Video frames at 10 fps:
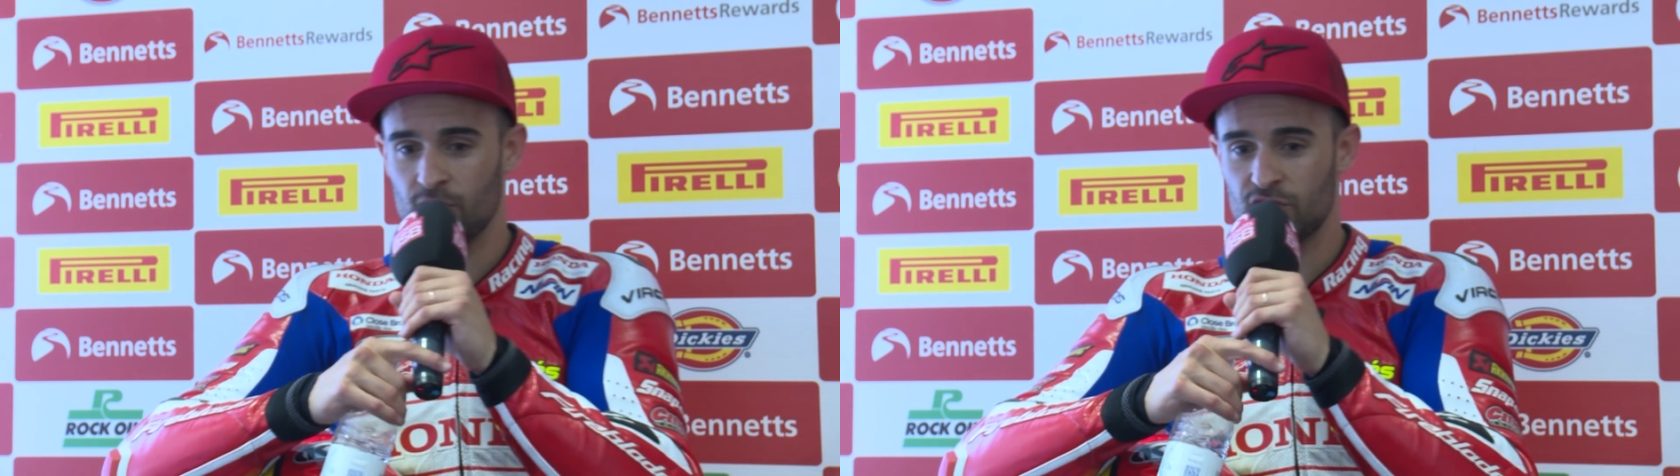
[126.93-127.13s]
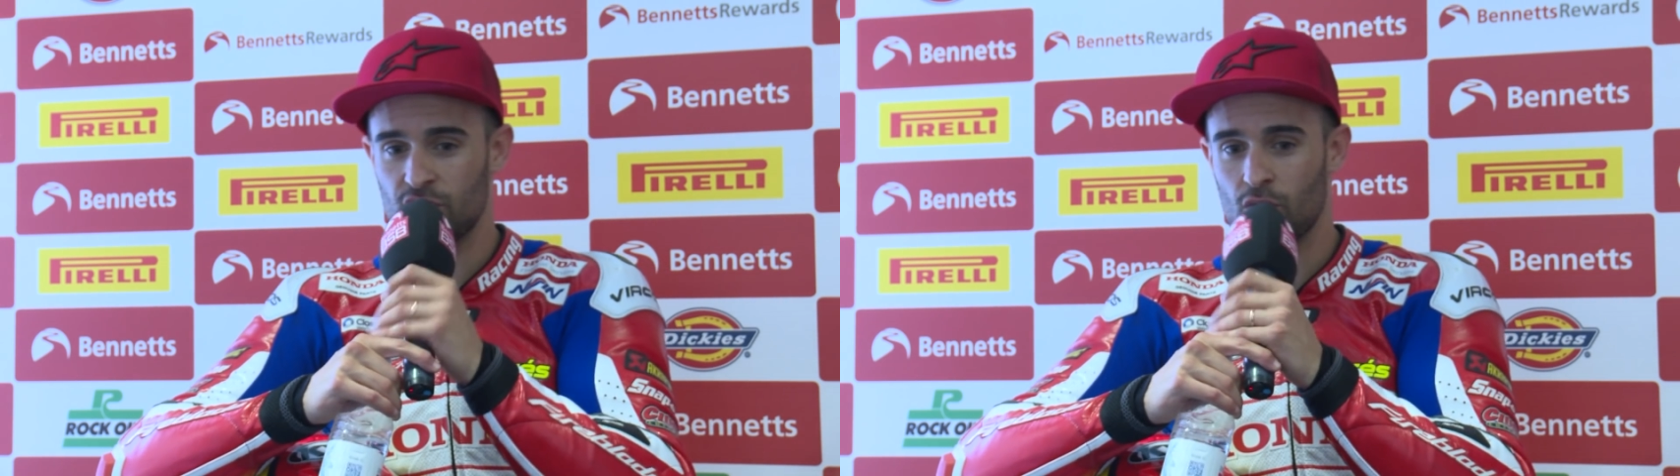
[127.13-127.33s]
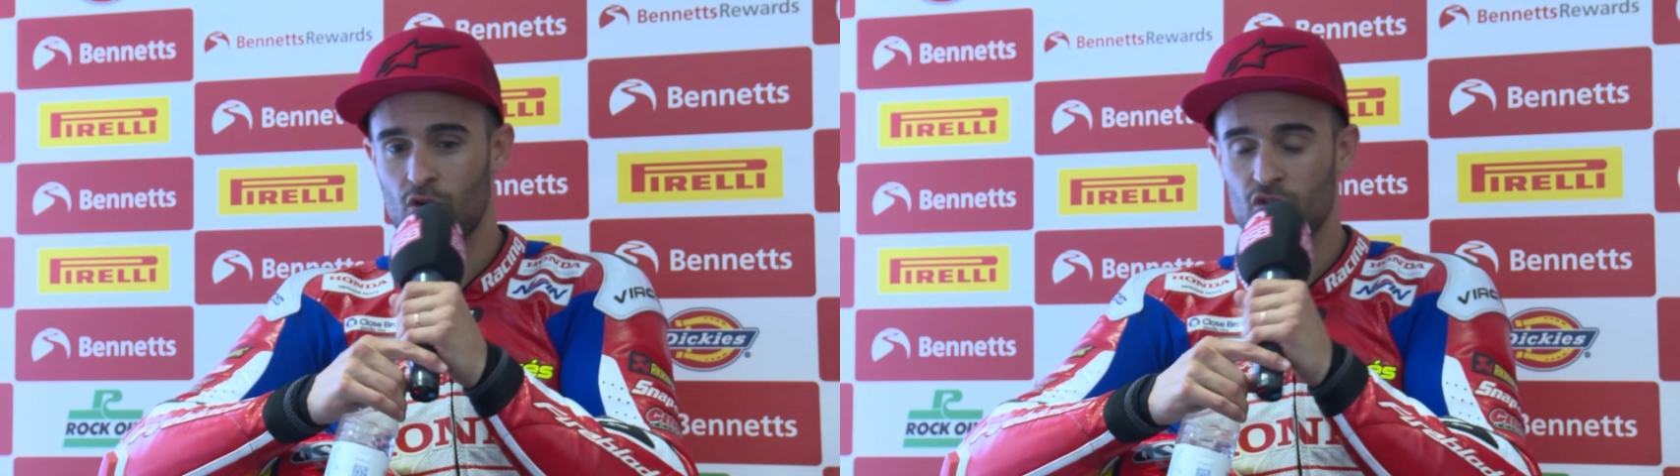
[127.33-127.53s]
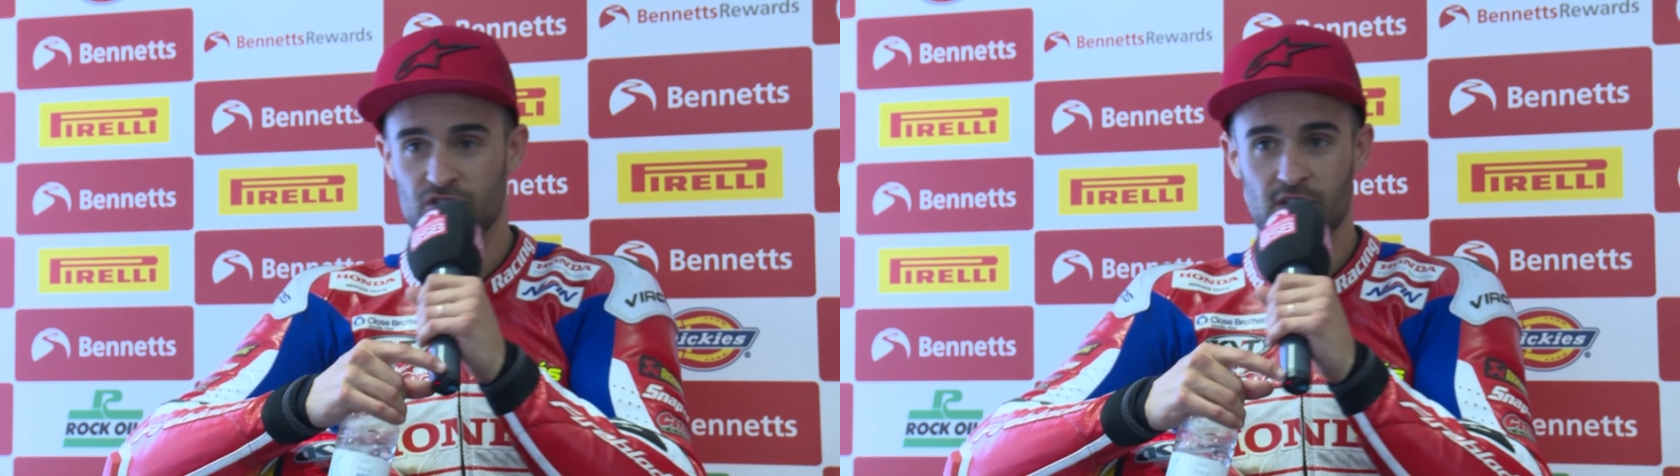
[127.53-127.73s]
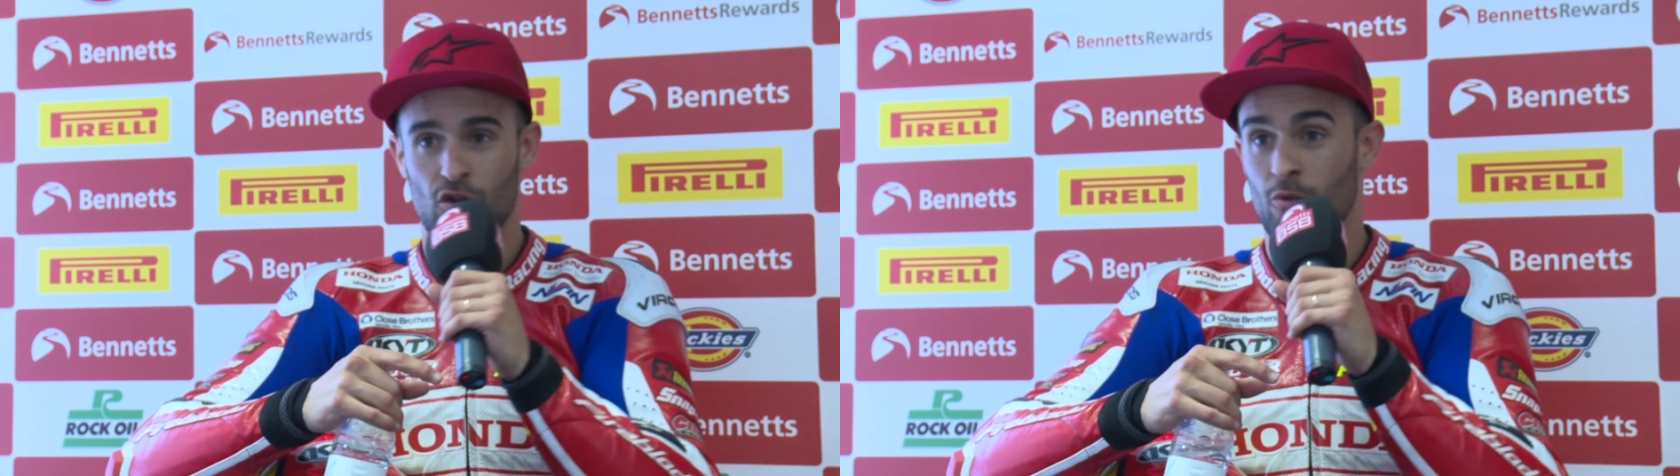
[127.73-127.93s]
was so
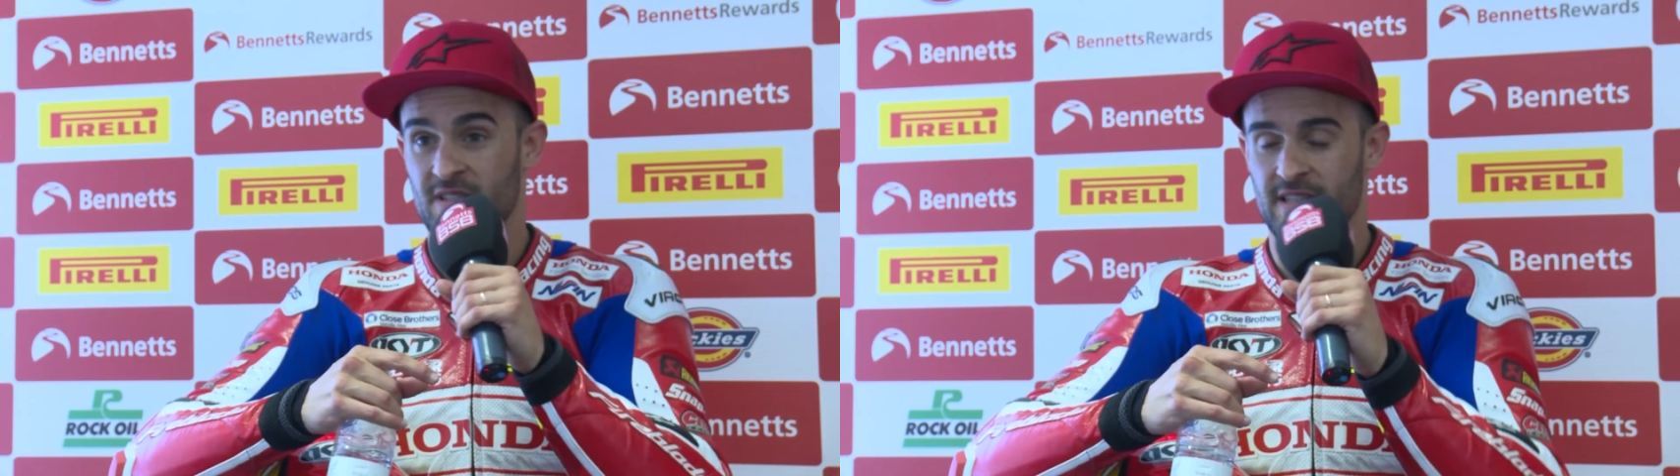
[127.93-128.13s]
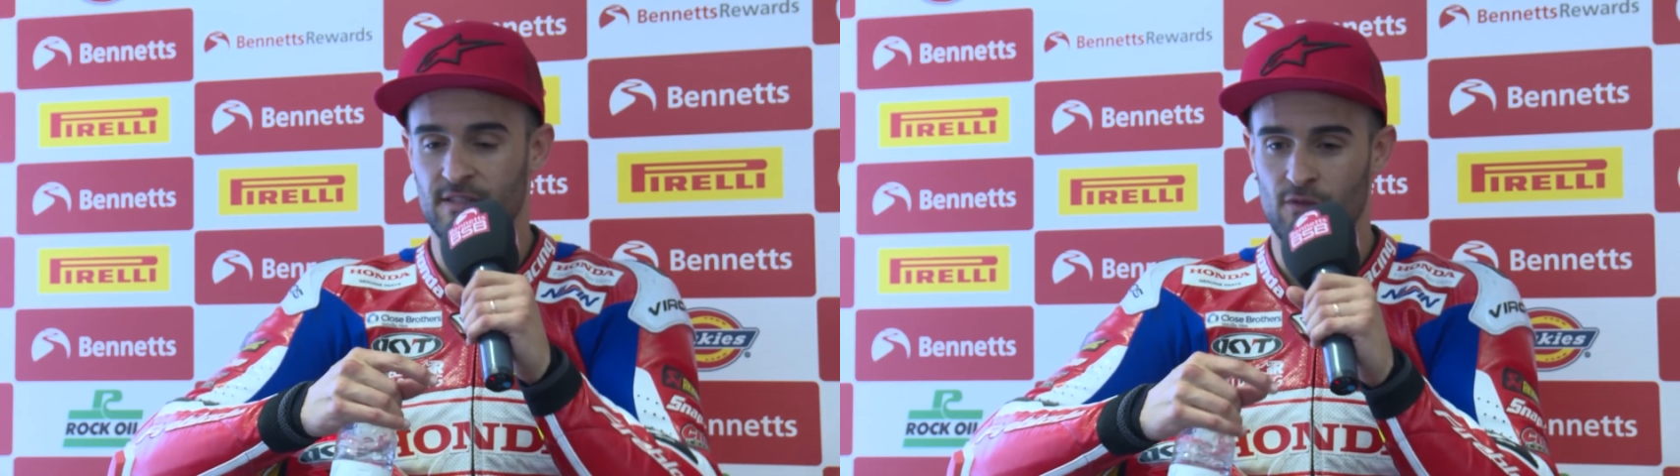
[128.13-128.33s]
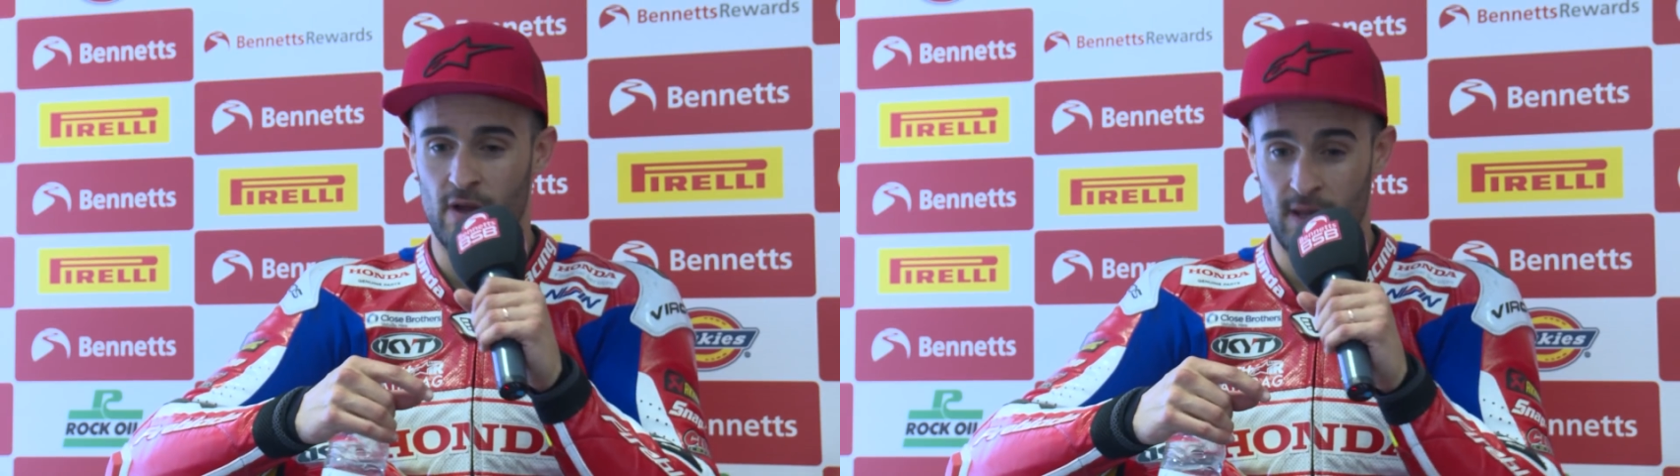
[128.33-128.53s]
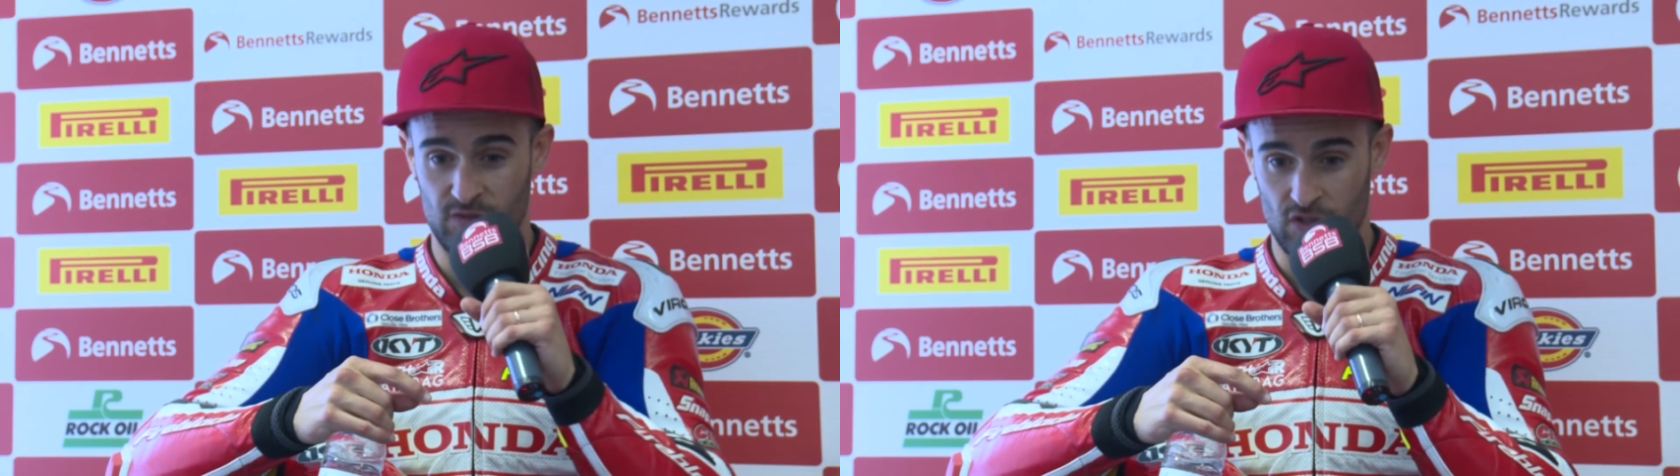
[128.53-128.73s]
constant, no mistakes for him.